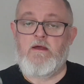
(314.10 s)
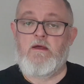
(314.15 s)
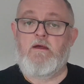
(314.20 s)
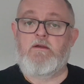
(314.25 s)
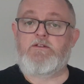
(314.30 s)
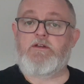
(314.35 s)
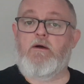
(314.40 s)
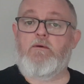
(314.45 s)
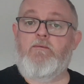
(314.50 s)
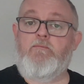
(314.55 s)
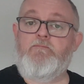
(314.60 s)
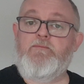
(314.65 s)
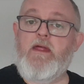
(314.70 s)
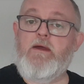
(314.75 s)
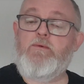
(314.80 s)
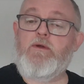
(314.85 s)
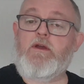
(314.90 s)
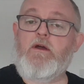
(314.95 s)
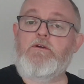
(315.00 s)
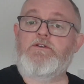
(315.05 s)
So,
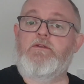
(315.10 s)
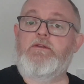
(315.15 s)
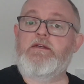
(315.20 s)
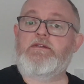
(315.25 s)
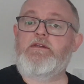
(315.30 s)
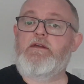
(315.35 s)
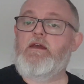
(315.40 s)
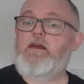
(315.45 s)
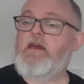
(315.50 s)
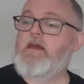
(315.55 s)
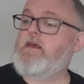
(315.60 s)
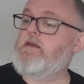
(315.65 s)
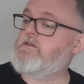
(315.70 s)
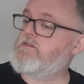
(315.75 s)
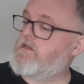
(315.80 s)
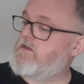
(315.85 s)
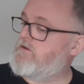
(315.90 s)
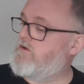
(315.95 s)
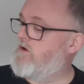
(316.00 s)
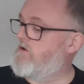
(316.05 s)
there we go. So, this
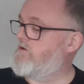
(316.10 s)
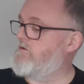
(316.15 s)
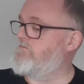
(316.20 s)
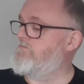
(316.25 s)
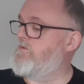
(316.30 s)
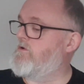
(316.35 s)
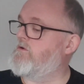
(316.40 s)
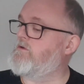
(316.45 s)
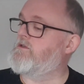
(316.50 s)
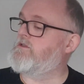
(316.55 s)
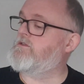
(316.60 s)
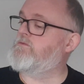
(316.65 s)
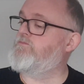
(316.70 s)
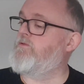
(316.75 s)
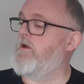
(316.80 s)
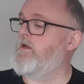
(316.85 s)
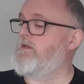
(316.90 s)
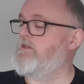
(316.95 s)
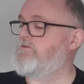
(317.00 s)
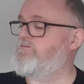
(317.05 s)
is Northern Monk's
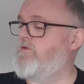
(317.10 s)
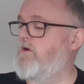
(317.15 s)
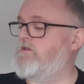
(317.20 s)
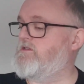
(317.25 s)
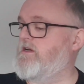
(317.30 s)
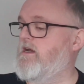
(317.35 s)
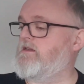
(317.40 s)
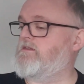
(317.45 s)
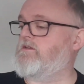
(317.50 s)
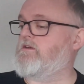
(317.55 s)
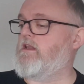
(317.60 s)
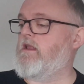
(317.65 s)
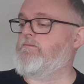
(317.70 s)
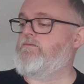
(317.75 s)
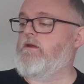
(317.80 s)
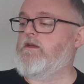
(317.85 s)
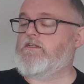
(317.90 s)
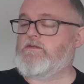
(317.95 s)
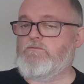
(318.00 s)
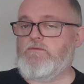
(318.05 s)
Brayton's Project
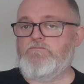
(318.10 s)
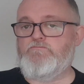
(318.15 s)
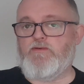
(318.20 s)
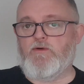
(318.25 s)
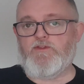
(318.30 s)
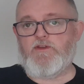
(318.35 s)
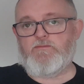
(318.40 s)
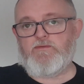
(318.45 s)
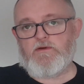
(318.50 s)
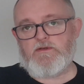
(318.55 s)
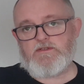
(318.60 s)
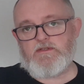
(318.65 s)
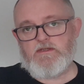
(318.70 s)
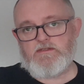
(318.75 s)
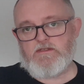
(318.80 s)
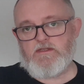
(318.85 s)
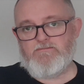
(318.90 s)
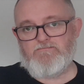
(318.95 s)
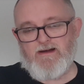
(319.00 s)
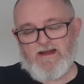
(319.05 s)
collaboration with Bundobust.
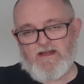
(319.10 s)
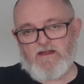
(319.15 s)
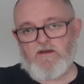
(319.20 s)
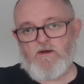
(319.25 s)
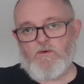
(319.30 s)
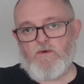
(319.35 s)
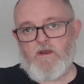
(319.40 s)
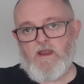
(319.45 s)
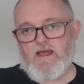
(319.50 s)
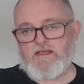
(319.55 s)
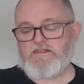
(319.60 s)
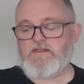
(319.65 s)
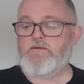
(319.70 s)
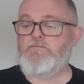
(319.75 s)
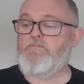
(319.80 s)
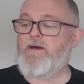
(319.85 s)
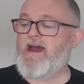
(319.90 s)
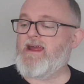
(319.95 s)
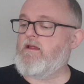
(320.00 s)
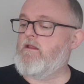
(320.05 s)
This is the Mango Lassi
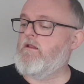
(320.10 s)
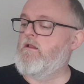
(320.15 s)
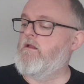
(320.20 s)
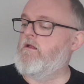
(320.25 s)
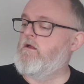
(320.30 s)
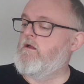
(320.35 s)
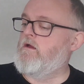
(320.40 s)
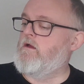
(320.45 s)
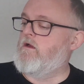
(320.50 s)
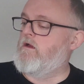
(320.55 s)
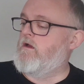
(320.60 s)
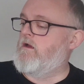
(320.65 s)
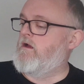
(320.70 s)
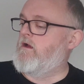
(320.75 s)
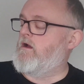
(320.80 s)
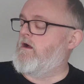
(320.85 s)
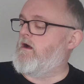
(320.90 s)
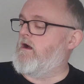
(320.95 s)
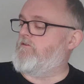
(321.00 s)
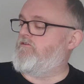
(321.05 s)
Pale.
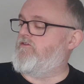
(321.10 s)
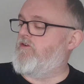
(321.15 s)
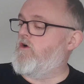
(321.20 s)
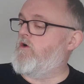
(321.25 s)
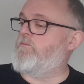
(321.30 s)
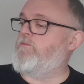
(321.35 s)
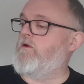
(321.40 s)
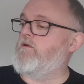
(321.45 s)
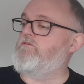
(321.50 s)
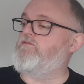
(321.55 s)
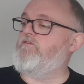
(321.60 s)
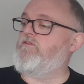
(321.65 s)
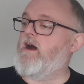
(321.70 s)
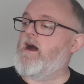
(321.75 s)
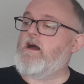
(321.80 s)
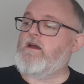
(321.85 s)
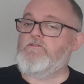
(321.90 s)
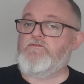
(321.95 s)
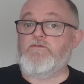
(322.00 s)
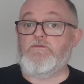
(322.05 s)
A
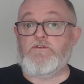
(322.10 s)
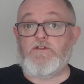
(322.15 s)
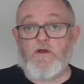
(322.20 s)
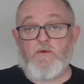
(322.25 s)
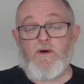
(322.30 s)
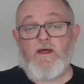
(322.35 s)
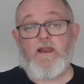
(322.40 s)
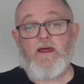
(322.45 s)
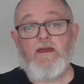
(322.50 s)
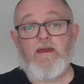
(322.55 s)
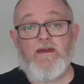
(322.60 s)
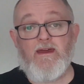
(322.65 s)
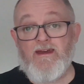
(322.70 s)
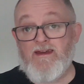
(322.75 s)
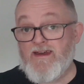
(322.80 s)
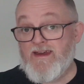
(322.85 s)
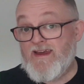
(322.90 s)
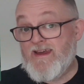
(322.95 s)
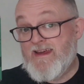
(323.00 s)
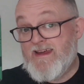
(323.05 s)
4.5. Do I like
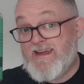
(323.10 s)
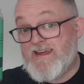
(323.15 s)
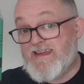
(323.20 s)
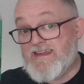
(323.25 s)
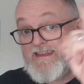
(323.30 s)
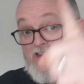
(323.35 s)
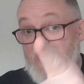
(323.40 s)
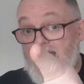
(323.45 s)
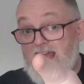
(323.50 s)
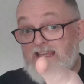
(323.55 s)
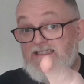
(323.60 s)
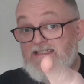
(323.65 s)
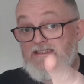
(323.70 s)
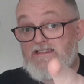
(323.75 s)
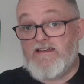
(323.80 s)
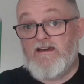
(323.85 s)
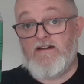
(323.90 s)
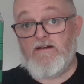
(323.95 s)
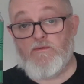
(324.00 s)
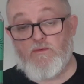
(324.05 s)
it?
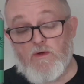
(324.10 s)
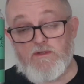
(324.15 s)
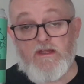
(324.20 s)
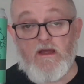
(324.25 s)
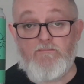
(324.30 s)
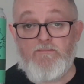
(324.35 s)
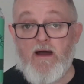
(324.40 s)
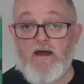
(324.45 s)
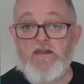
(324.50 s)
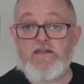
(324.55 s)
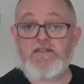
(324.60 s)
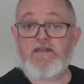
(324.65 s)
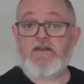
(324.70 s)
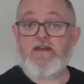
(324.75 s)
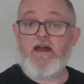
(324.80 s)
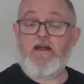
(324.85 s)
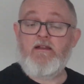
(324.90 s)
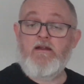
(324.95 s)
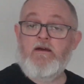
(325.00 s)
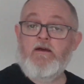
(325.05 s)
Yes. Would I buy this
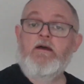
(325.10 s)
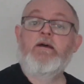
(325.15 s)
again?